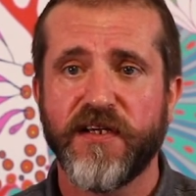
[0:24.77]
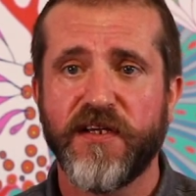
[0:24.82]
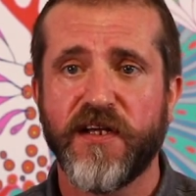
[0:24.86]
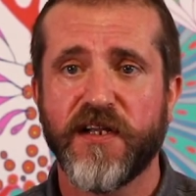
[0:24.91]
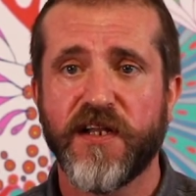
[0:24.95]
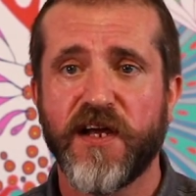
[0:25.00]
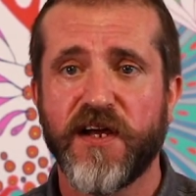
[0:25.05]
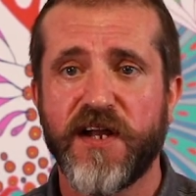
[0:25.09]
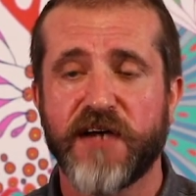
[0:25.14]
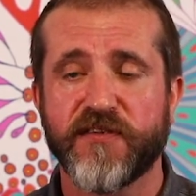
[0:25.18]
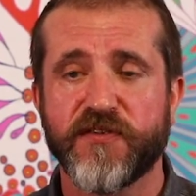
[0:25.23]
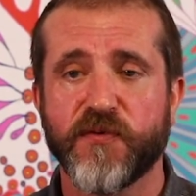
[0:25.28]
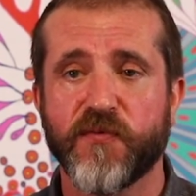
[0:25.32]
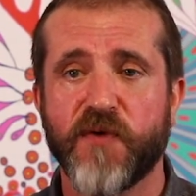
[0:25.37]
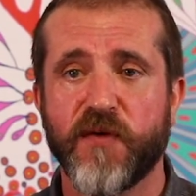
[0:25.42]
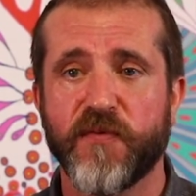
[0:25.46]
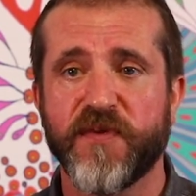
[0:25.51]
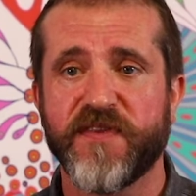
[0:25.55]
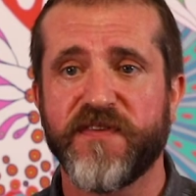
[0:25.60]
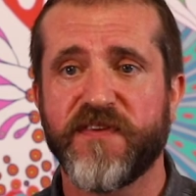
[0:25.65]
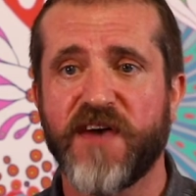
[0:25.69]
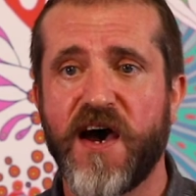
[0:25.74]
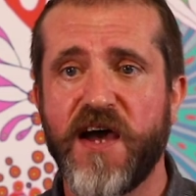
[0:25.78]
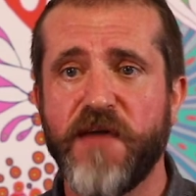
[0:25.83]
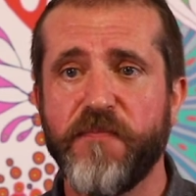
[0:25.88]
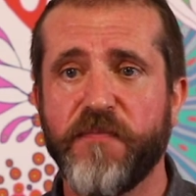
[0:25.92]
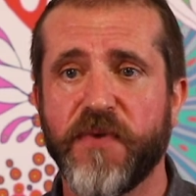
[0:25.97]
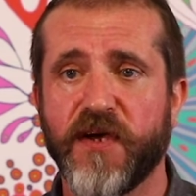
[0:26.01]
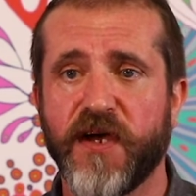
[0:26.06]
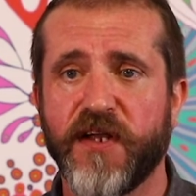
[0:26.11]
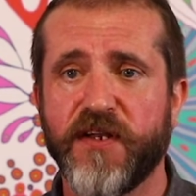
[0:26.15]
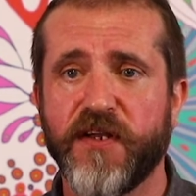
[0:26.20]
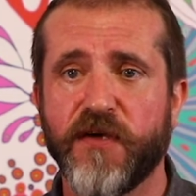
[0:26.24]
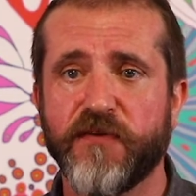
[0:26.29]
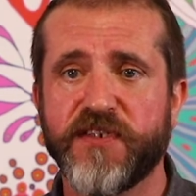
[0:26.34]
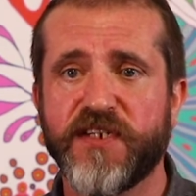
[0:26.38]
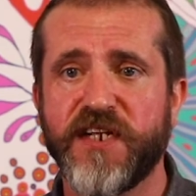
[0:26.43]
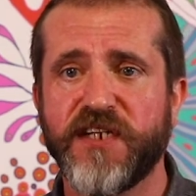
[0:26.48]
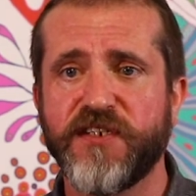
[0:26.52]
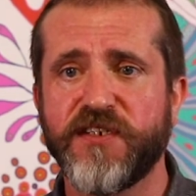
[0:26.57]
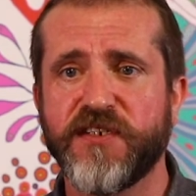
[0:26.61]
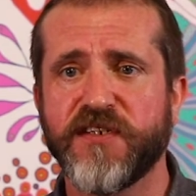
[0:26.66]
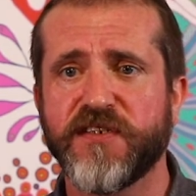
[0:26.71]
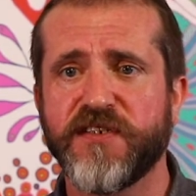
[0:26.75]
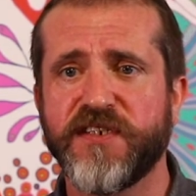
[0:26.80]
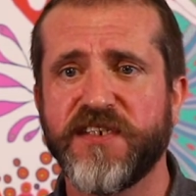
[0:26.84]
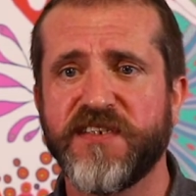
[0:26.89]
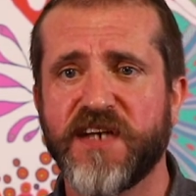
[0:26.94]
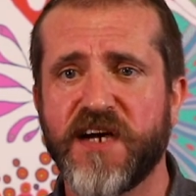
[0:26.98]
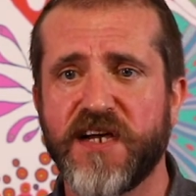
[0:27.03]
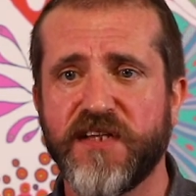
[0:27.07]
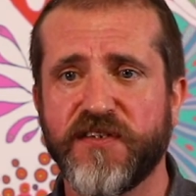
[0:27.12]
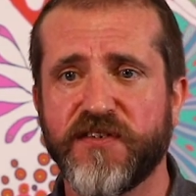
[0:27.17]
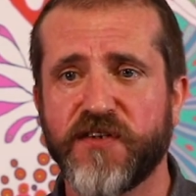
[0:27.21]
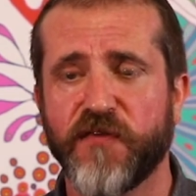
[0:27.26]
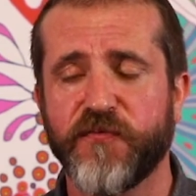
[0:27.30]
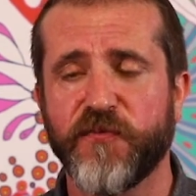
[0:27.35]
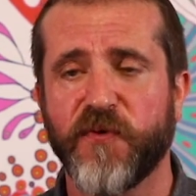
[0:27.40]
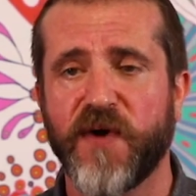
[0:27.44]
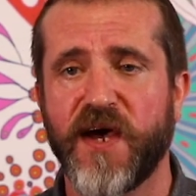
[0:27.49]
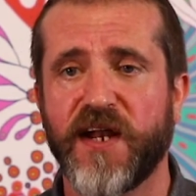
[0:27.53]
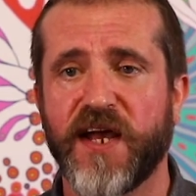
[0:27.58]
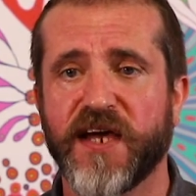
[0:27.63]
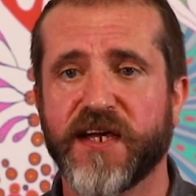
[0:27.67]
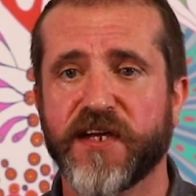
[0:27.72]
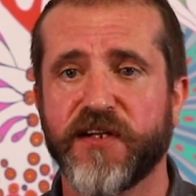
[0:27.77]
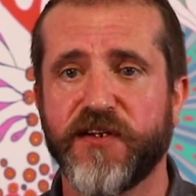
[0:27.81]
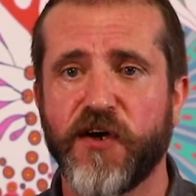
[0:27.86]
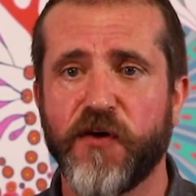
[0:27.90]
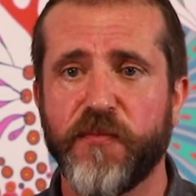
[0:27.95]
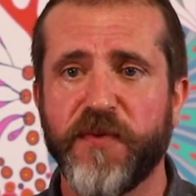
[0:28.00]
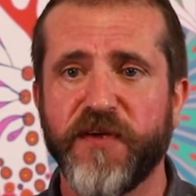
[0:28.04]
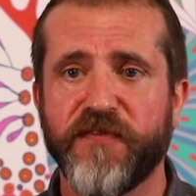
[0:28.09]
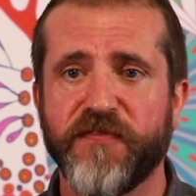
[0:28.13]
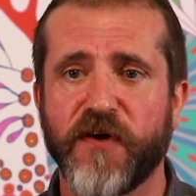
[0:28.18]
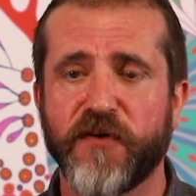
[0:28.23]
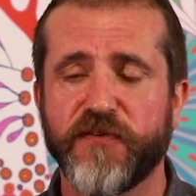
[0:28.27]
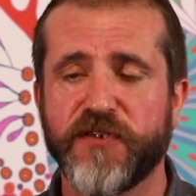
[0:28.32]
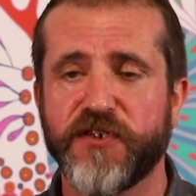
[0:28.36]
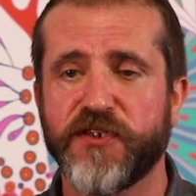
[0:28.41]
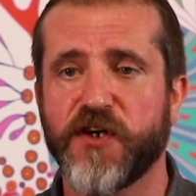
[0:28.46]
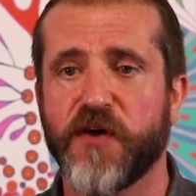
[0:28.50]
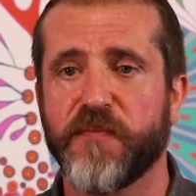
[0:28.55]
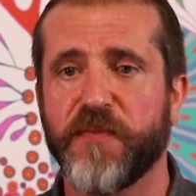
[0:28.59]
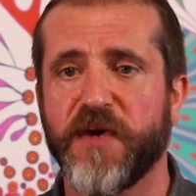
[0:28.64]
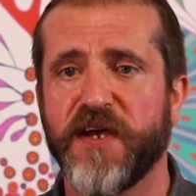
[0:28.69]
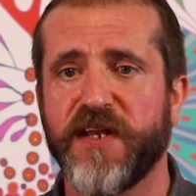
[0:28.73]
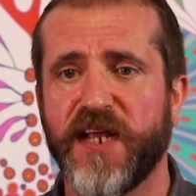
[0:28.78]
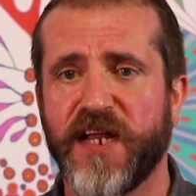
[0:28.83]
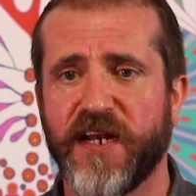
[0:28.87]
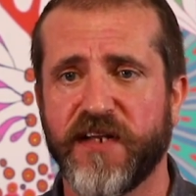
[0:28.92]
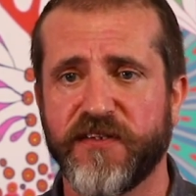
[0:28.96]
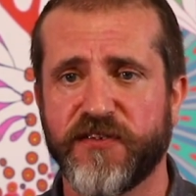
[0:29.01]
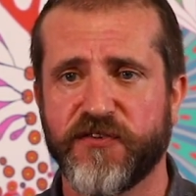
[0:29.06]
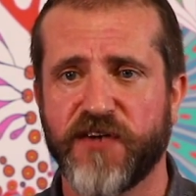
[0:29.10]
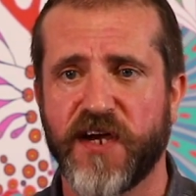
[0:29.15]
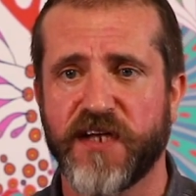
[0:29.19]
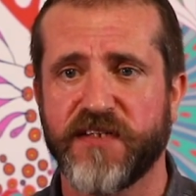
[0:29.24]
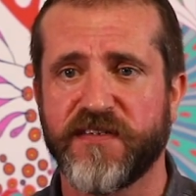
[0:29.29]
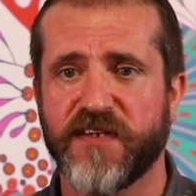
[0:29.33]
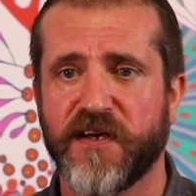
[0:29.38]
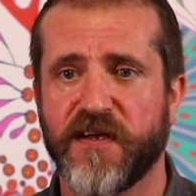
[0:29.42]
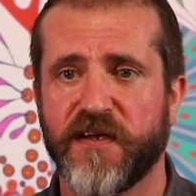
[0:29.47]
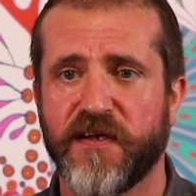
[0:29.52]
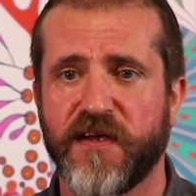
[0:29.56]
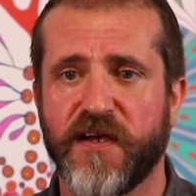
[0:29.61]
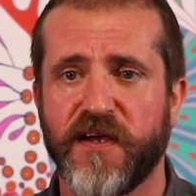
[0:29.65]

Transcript: You'll learn how to work with type and use digital design software like Adobe Photoshop and Illustrator.